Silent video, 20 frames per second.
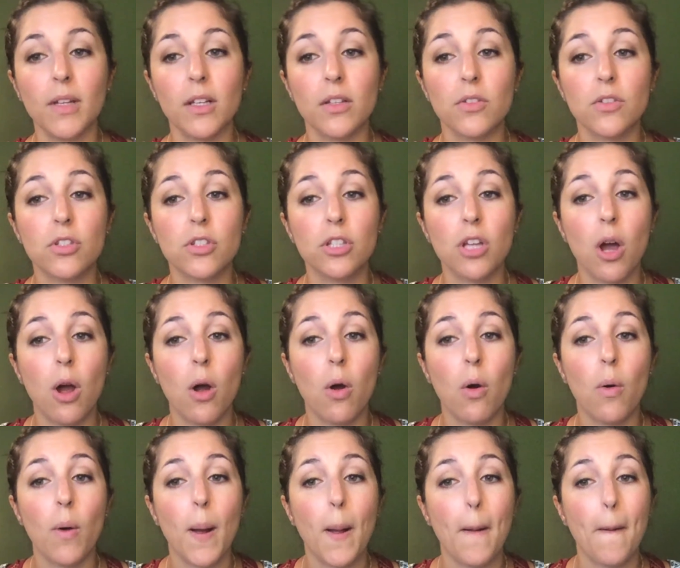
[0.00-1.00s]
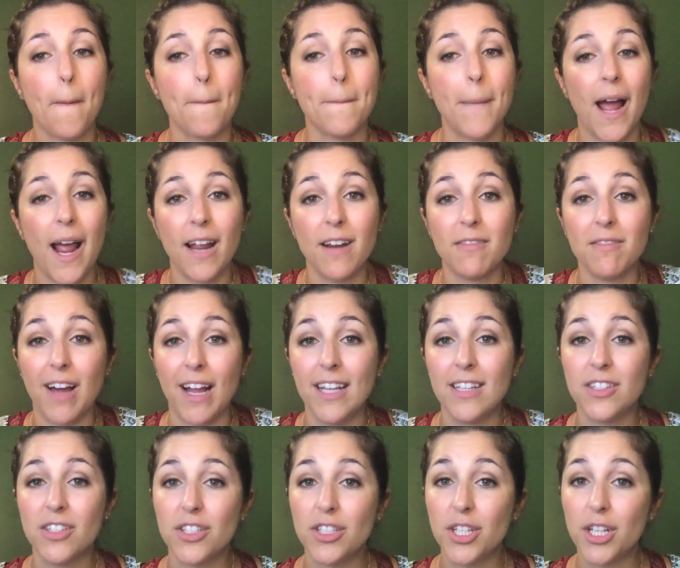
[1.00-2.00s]
So my
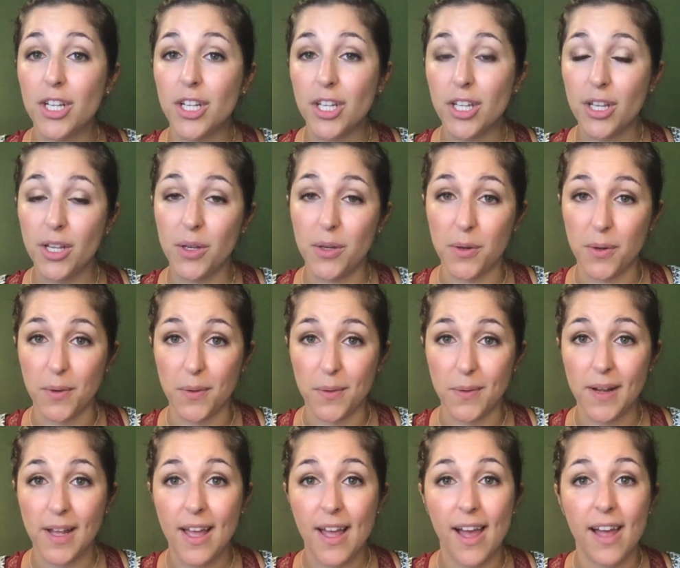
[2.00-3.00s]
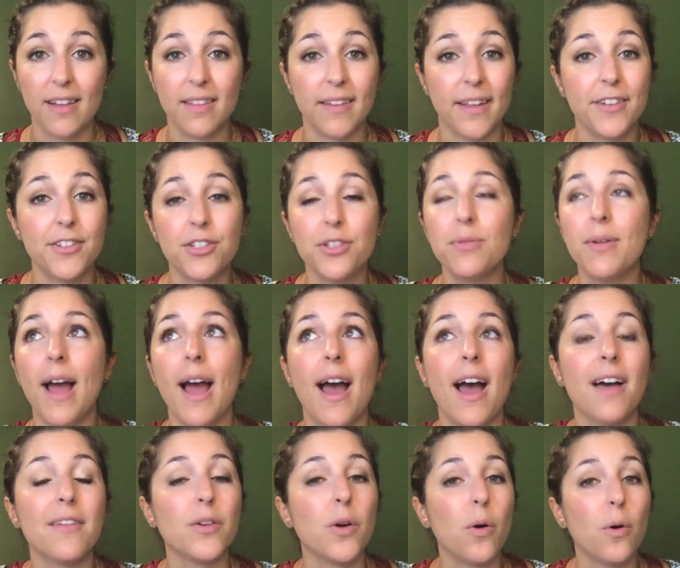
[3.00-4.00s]
advice to you, unless you
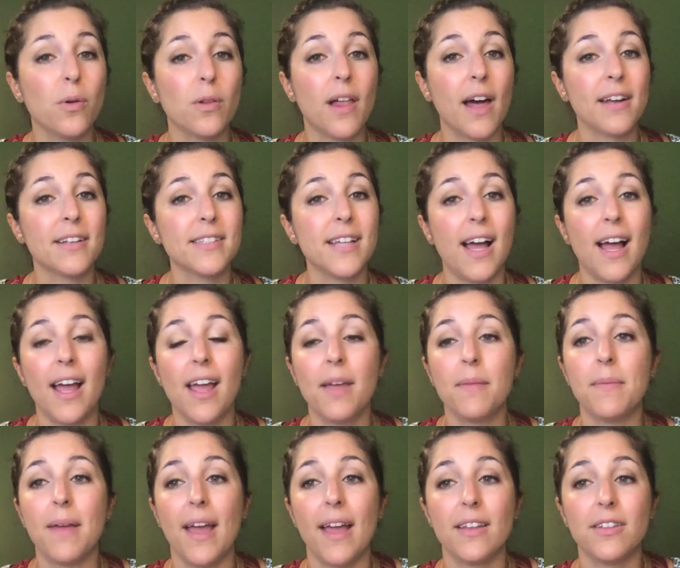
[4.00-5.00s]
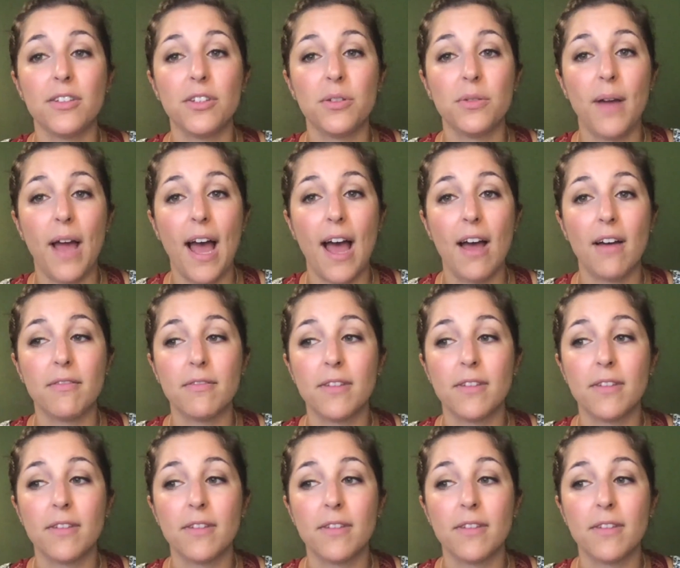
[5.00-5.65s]
have a whole lot of time and you have